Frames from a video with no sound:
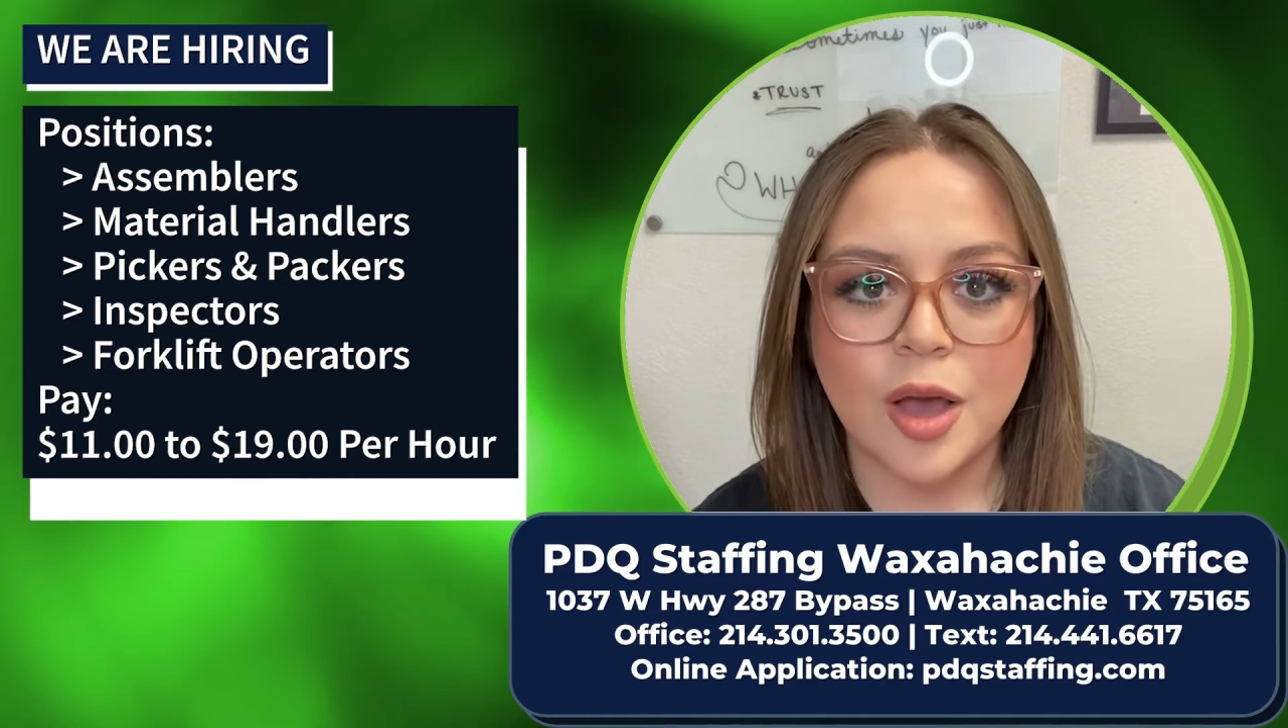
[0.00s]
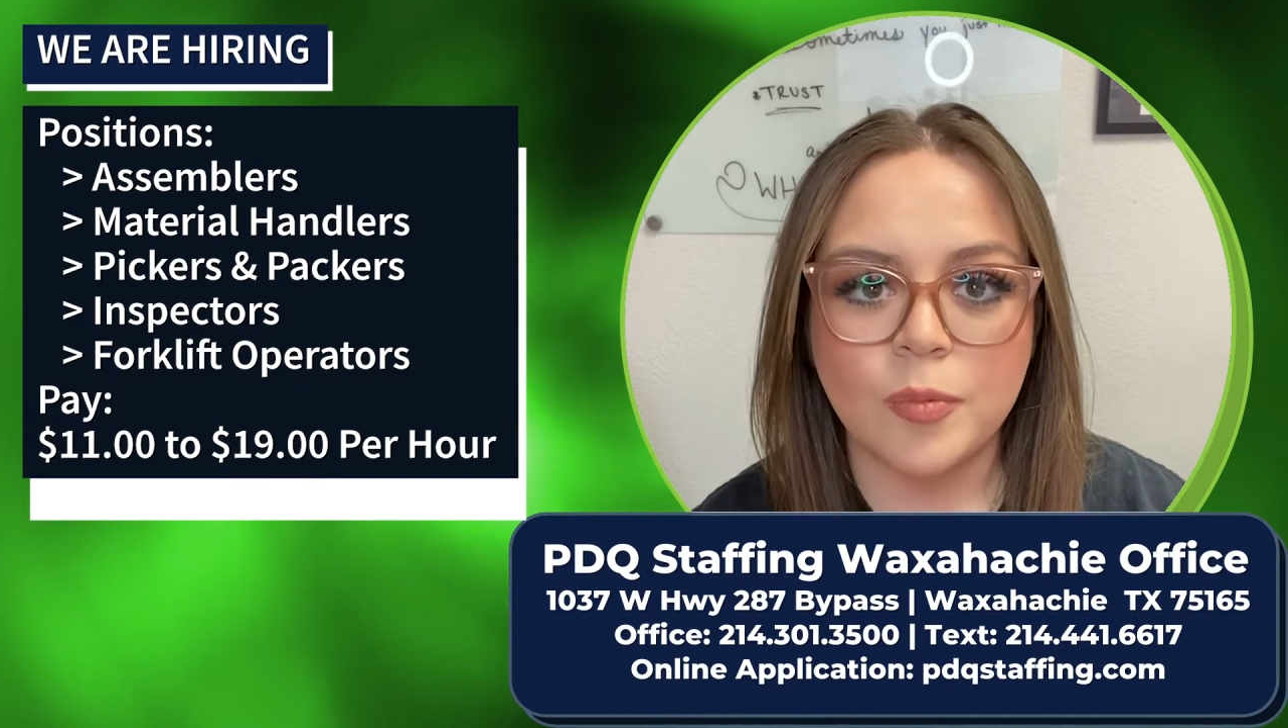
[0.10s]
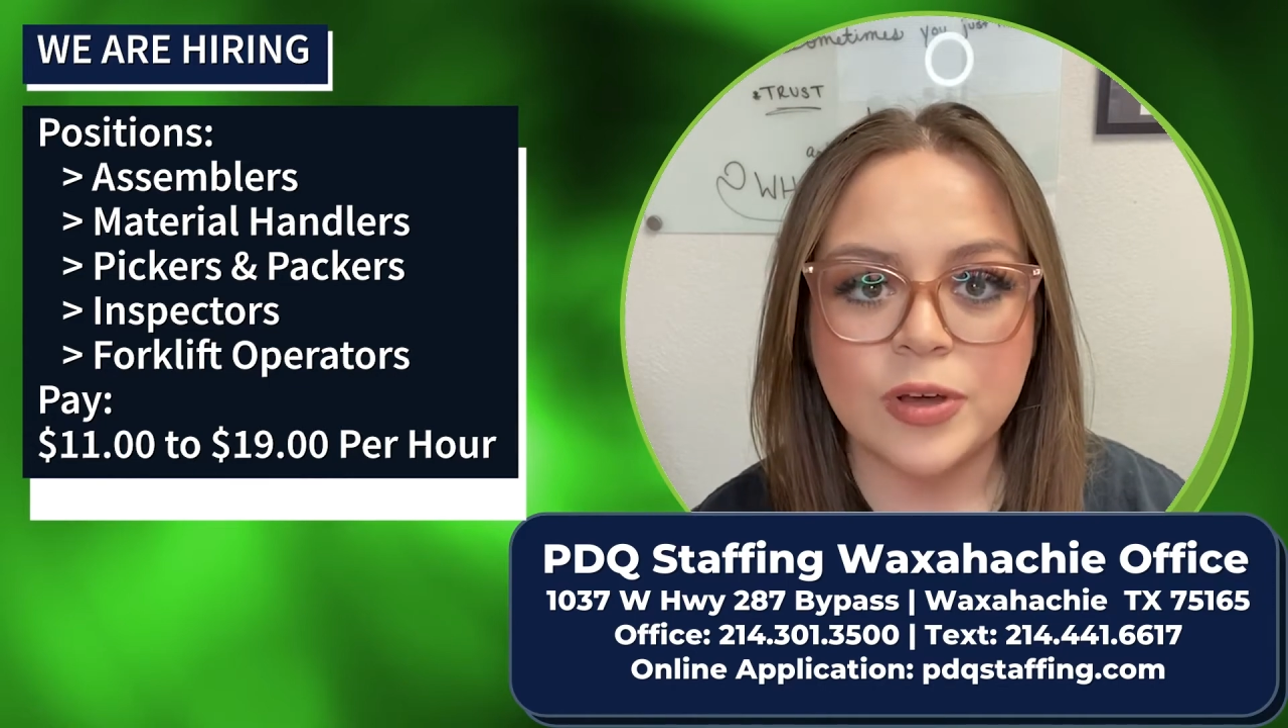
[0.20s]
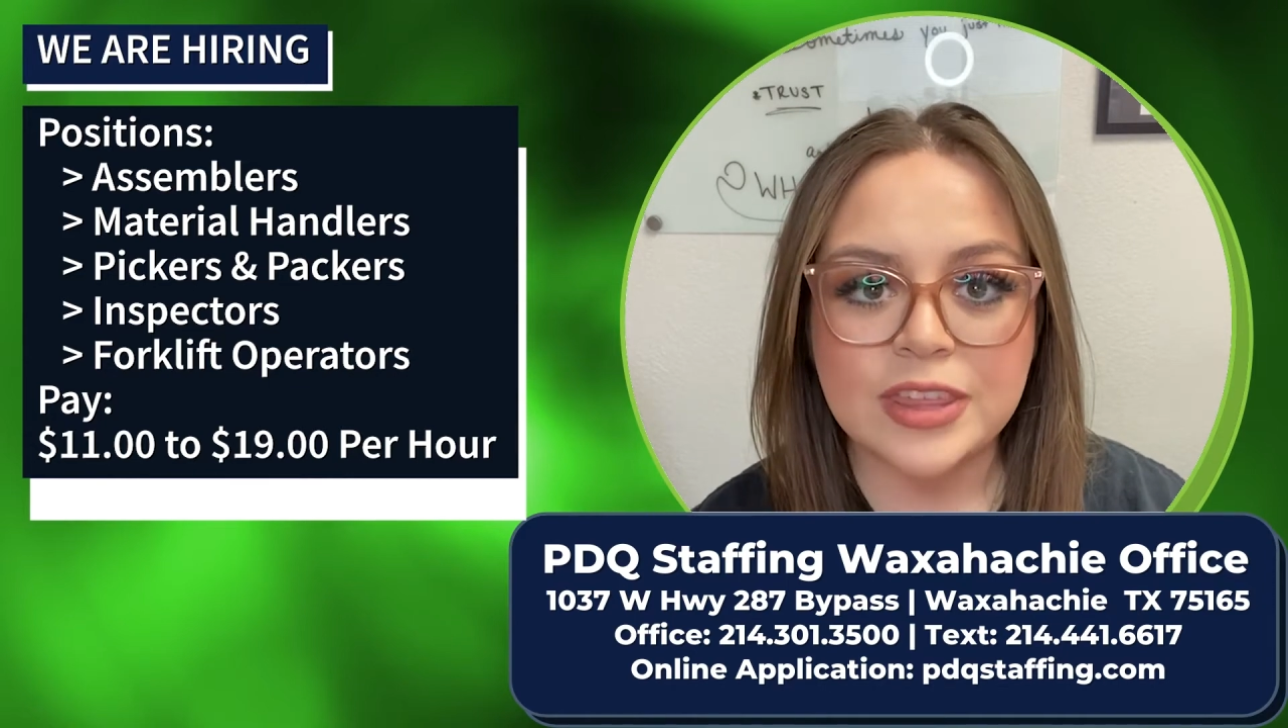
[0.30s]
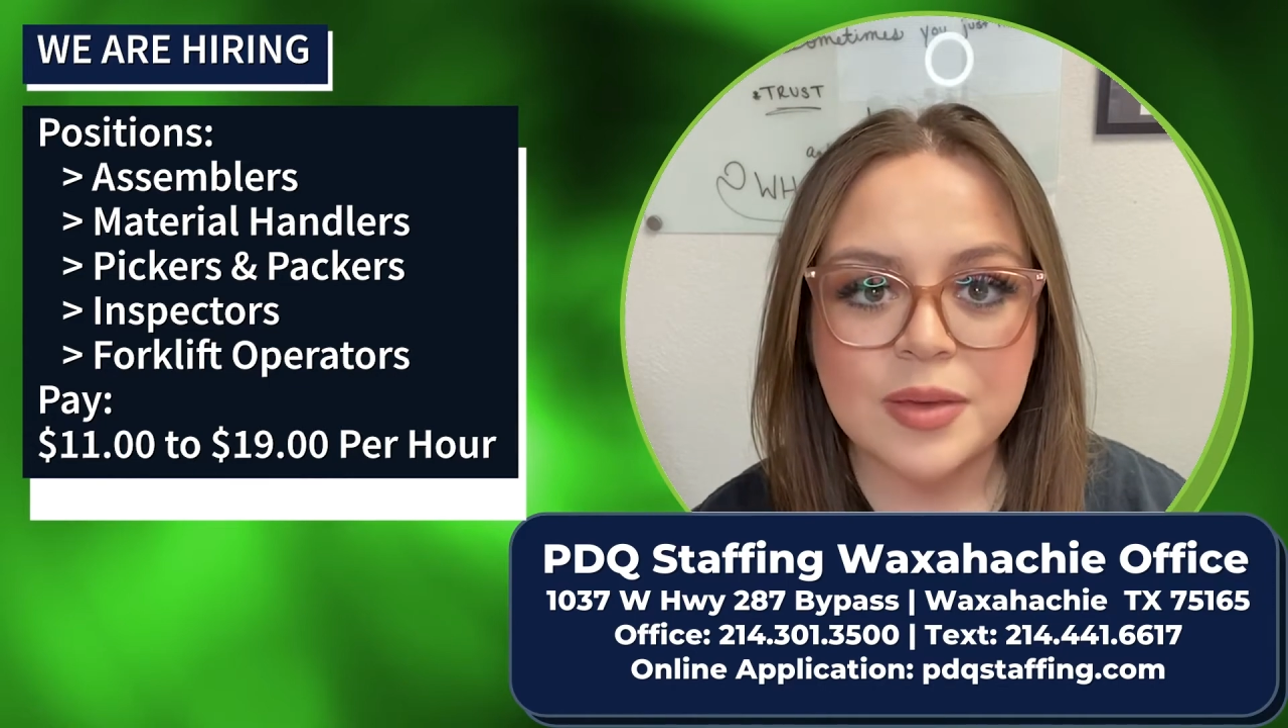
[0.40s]

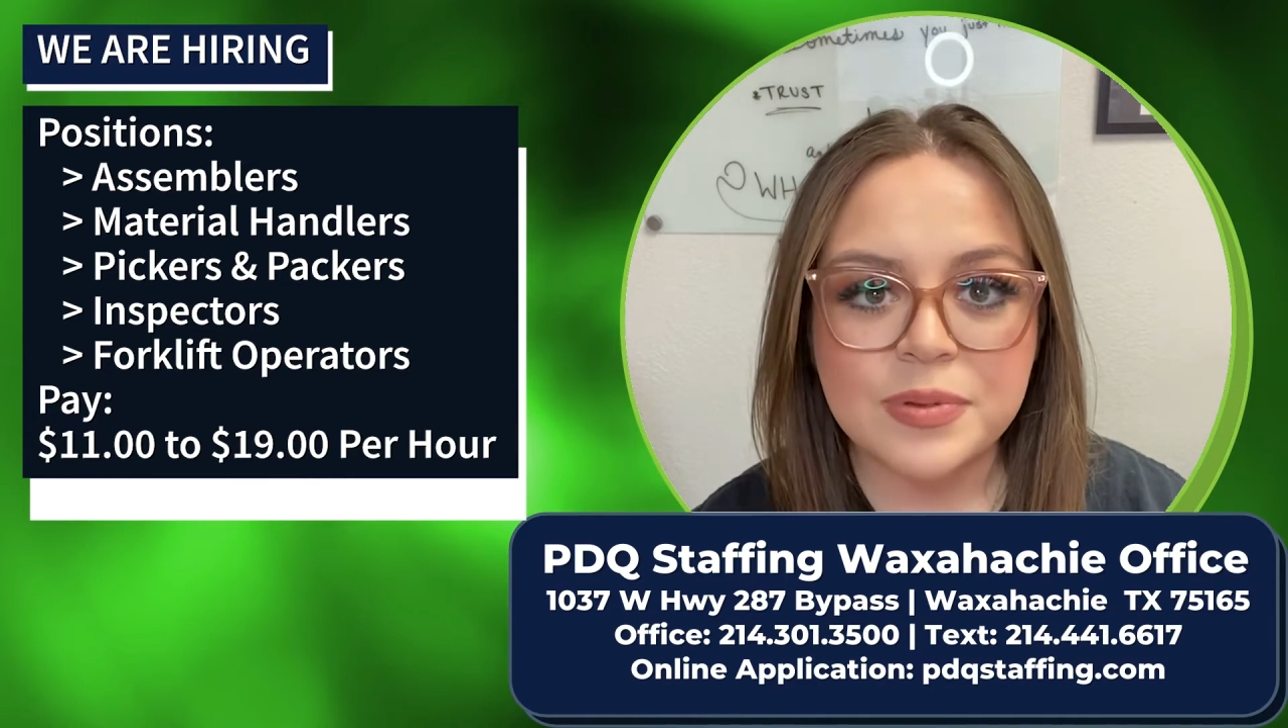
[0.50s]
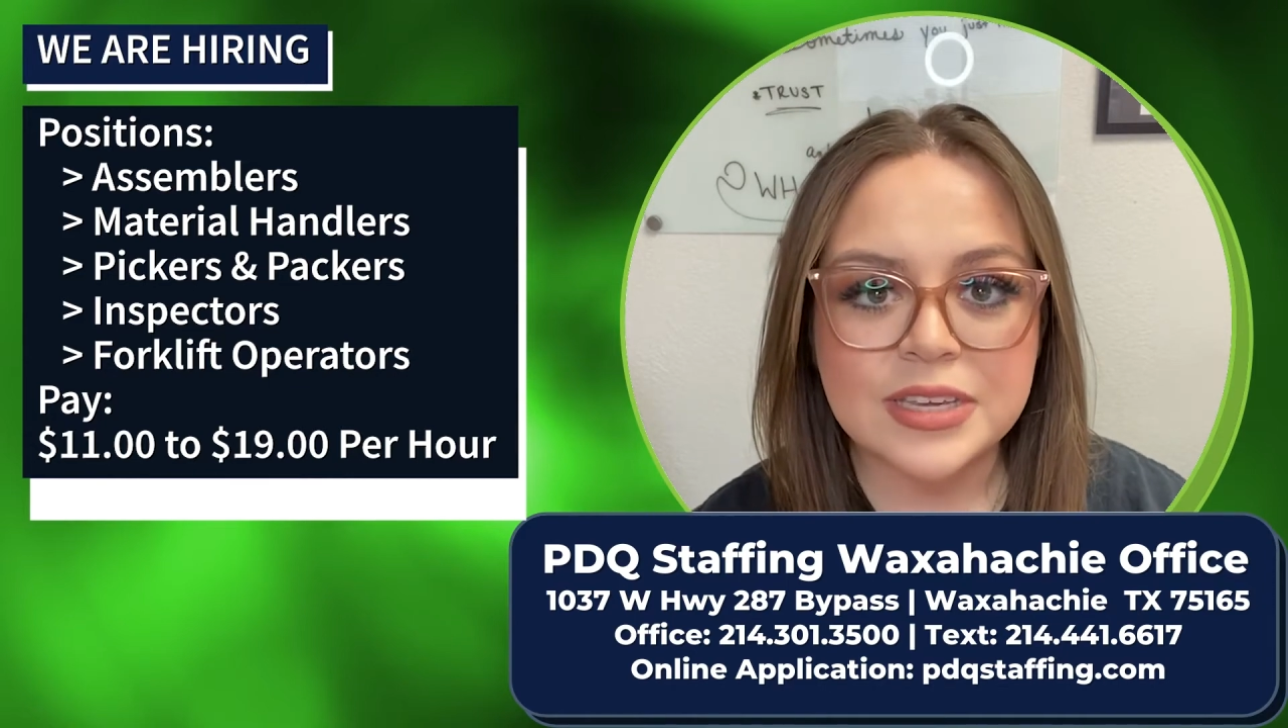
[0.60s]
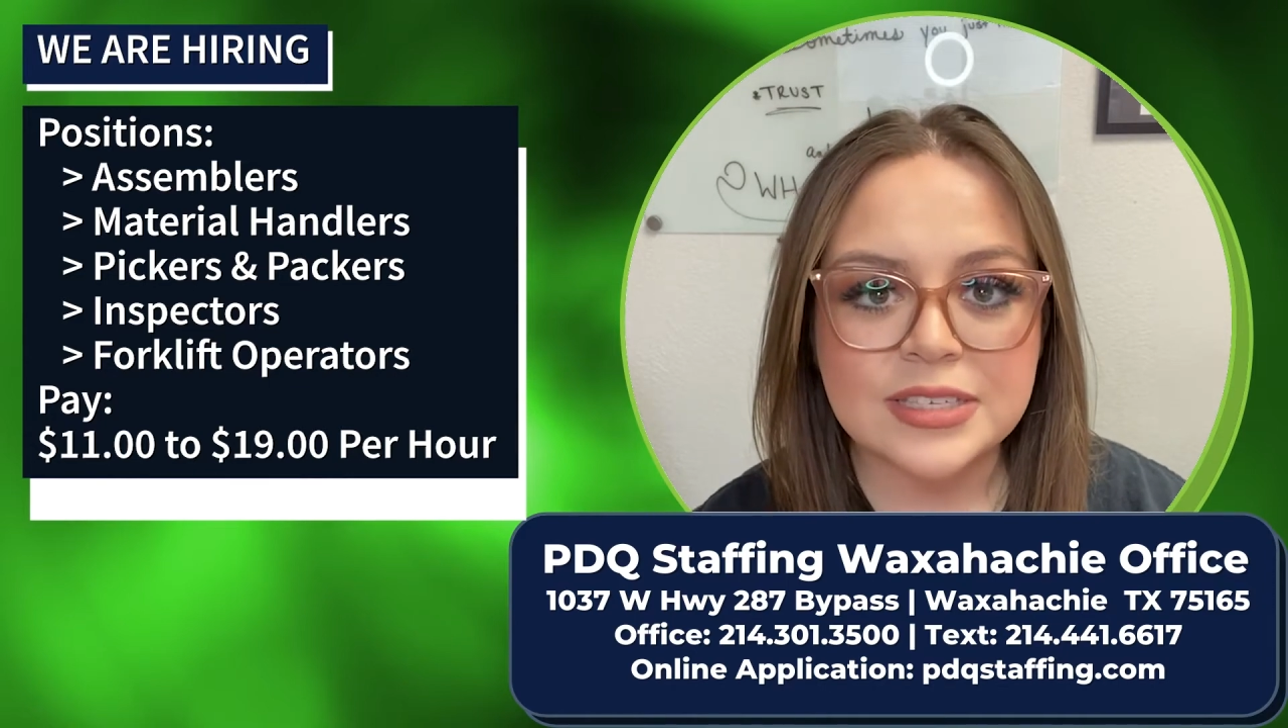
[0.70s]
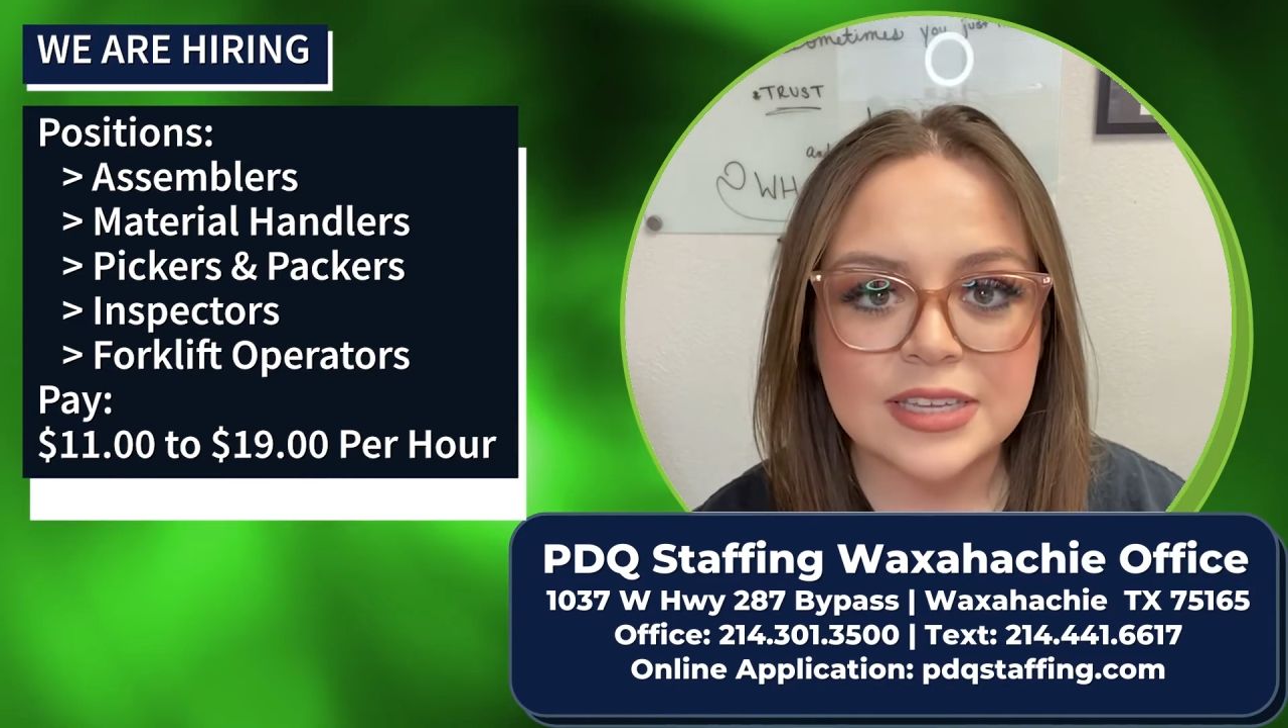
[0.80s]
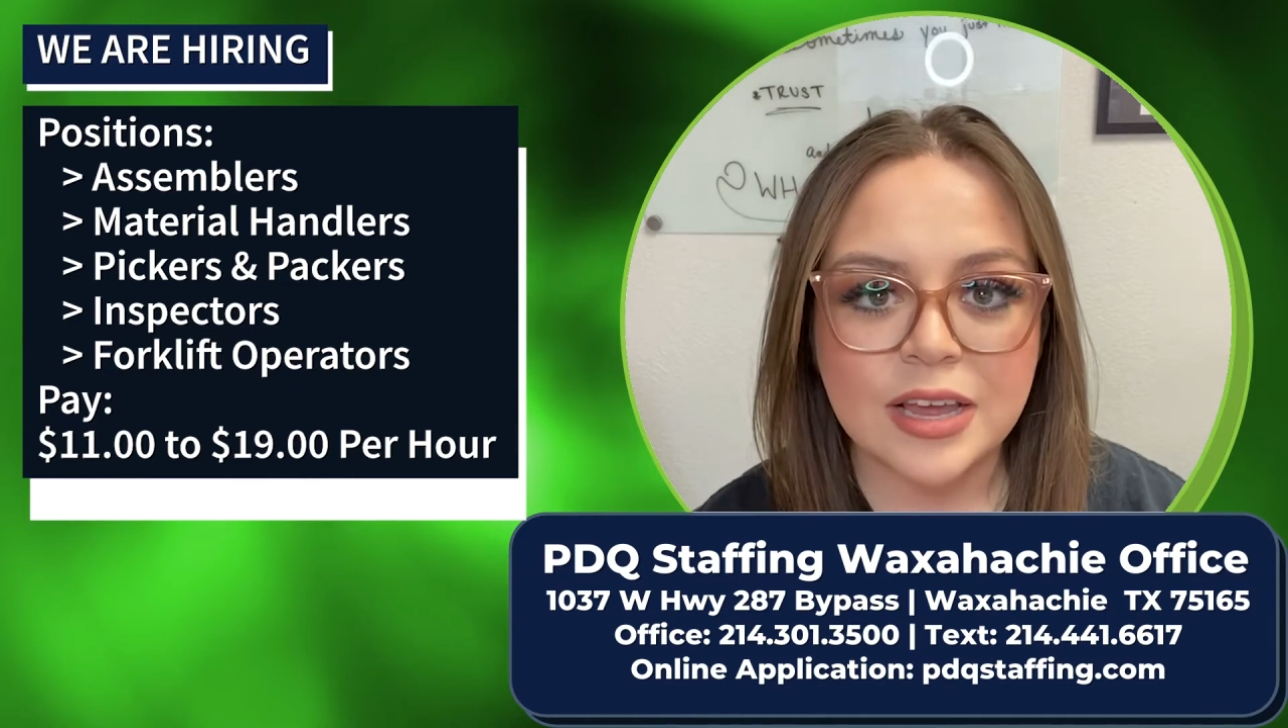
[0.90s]
With that
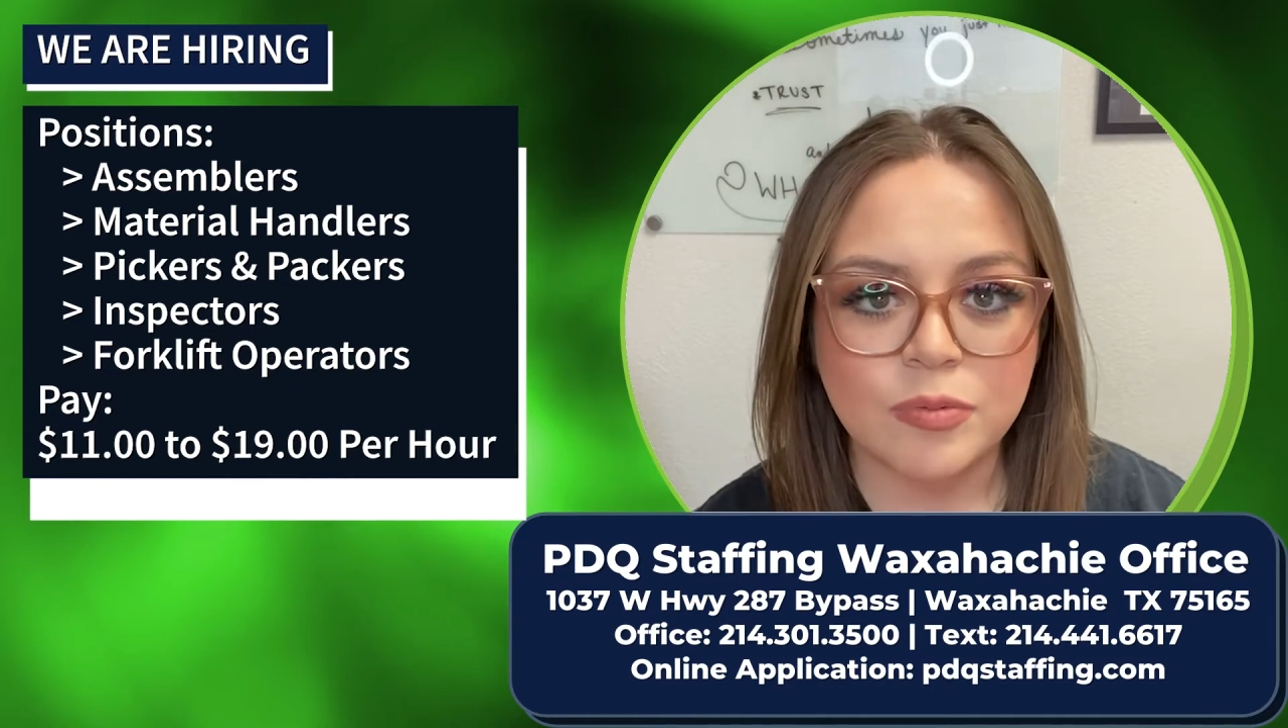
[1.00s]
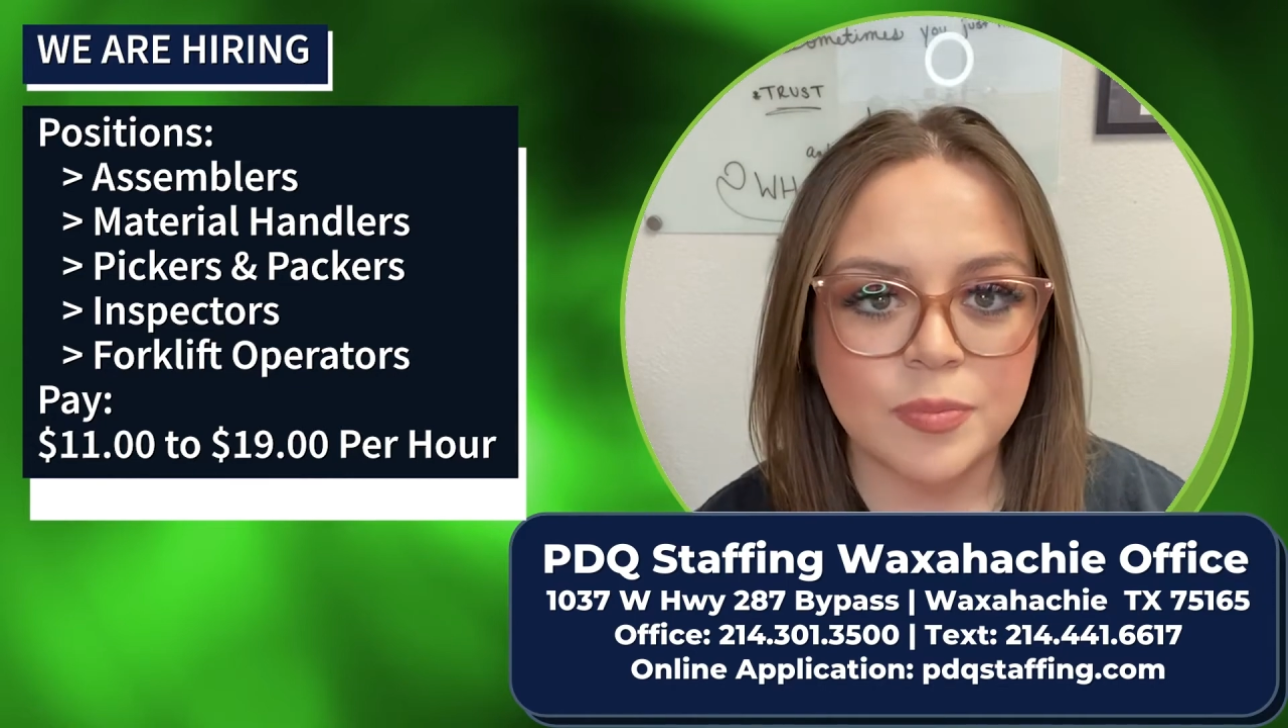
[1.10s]
being said,